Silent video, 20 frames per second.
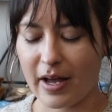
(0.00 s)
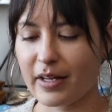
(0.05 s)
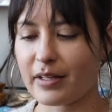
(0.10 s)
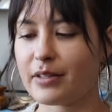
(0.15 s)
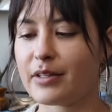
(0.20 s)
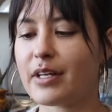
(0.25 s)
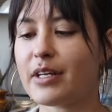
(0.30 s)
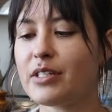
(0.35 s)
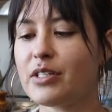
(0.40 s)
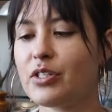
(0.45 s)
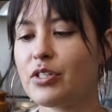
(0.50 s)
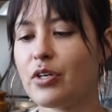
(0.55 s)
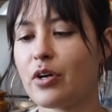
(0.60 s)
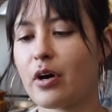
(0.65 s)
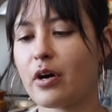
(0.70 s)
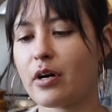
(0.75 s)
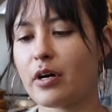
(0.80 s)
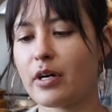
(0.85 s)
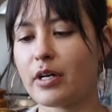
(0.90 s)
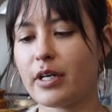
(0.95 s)
this
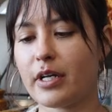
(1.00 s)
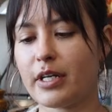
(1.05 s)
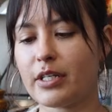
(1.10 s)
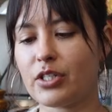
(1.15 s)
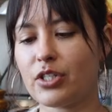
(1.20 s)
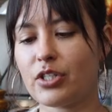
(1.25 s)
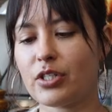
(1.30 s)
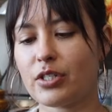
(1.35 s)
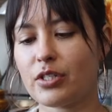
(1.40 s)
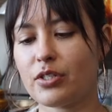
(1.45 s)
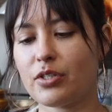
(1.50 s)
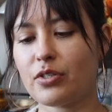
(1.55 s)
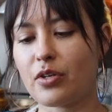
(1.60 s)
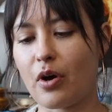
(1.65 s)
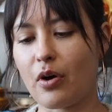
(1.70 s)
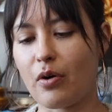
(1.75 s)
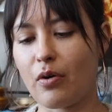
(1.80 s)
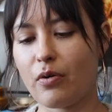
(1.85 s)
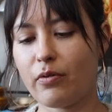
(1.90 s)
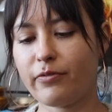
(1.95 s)
yarn is just
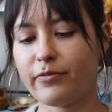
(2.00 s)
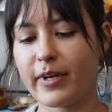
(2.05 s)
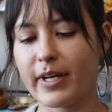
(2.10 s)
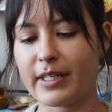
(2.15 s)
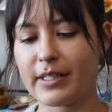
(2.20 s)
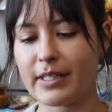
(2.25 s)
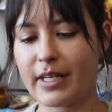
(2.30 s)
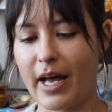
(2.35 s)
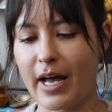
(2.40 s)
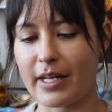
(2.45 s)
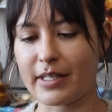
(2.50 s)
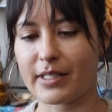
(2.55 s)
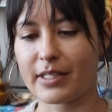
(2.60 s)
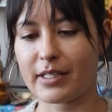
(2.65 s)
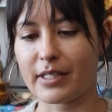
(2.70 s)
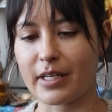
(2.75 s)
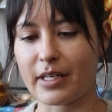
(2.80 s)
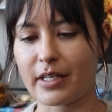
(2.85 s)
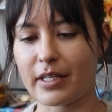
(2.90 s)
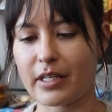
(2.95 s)
so
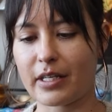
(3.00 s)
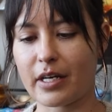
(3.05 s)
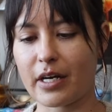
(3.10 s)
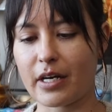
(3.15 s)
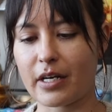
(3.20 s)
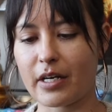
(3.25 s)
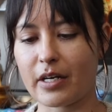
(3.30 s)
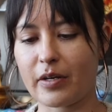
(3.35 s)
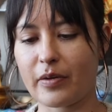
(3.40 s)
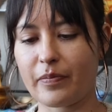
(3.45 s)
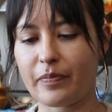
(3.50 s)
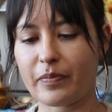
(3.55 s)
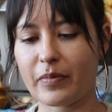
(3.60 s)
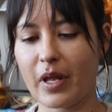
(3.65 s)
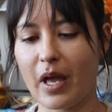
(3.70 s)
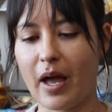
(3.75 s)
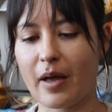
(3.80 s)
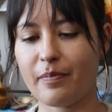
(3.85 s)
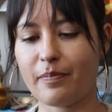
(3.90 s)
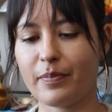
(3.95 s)
fantastic.
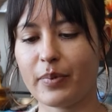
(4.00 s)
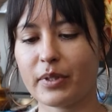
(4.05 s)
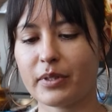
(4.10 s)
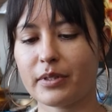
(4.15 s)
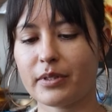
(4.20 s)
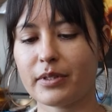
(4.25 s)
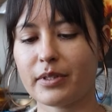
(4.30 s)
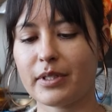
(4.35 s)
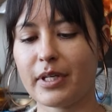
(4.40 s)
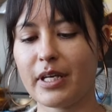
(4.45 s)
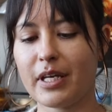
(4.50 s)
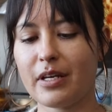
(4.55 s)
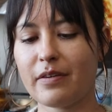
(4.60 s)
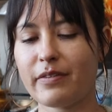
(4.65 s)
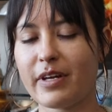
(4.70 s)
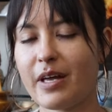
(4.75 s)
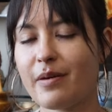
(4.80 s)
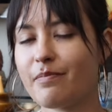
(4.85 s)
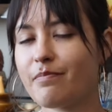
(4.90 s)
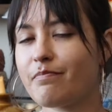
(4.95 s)
I believe
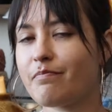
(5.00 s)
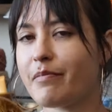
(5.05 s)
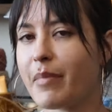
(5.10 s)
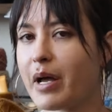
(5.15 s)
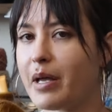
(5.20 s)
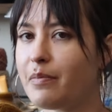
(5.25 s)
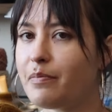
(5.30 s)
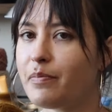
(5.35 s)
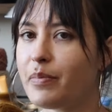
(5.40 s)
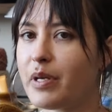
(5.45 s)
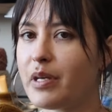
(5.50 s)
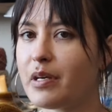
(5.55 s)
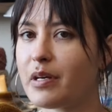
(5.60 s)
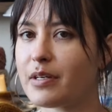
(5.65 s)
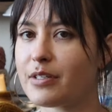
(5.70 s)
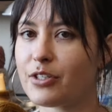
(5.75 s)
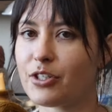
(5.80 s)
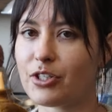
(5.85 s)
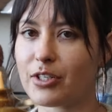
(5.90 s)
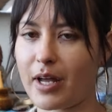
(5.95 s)
it might be
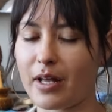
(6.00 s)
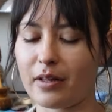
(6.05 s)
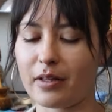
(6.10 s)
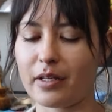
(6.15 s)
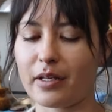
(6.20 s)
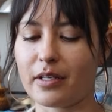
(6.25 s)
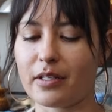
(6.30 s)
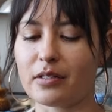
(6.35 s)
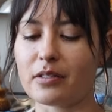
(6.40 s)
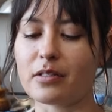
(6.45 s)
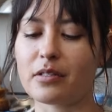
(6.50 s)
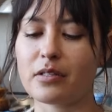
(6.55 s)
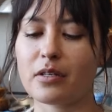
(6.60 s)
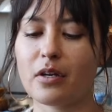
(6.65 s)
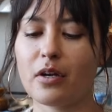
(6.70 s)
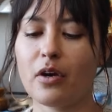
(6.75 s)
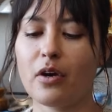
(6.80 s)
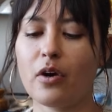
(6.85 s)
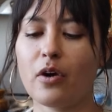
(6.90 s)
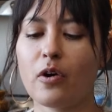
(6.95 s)
a Shetland
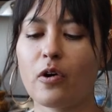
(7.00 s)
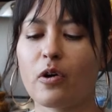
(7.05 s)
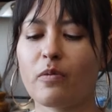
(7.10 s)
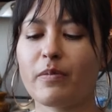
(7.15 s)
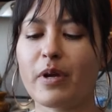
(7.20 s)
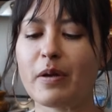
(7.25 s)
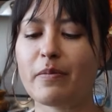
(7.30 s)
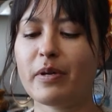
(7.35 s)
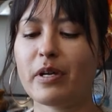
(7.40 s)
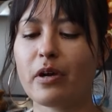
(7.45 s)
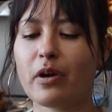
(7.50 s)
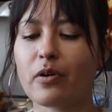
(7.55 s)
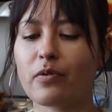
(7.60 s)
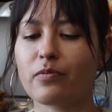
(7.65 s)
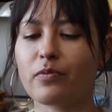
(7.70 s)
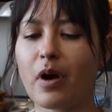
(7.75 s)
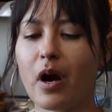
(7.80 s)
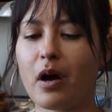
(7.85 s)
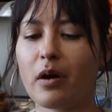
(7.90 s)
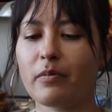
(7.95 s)
or maybe a
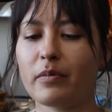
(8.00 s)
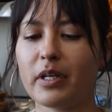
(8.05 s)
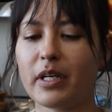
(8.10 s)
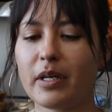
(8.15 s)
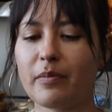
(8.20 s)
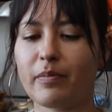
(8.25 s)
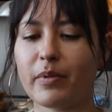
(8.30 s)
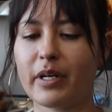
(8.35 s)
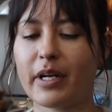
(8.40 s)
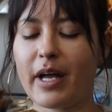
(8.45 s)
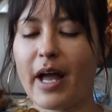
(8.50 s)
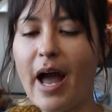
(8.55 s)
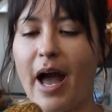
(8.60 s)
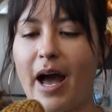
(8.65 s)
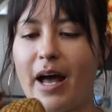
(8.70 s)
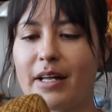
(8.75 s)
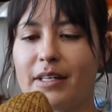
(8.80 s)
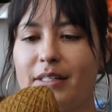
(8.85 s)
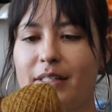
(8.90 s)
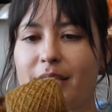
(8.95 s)
Romney, but it
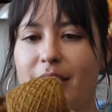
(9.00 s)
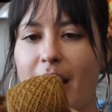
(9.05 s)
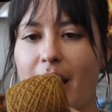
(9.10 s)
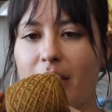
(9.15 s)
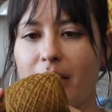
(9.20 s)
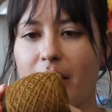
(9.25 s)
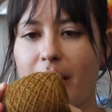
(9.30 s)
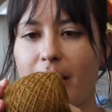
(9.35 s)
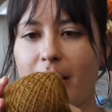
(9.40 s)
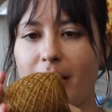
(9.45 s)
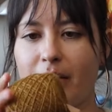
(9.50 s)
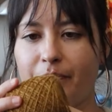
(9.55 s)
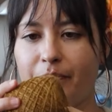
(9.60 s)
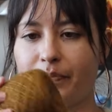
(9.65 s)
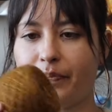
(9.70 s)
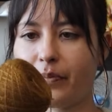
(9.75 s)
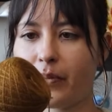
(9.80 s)
has that like